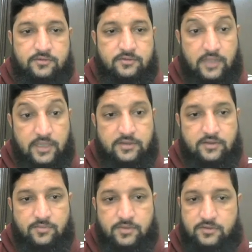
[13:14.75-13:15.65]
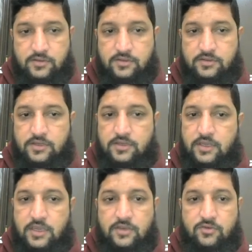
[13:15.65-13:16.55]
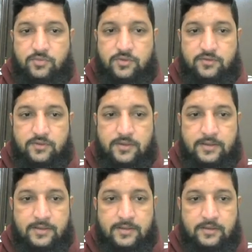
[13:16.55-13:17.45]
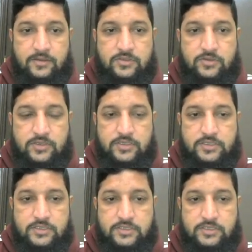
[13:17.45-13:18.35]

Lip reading: 90 rupees, and then 8 rupees. So I just,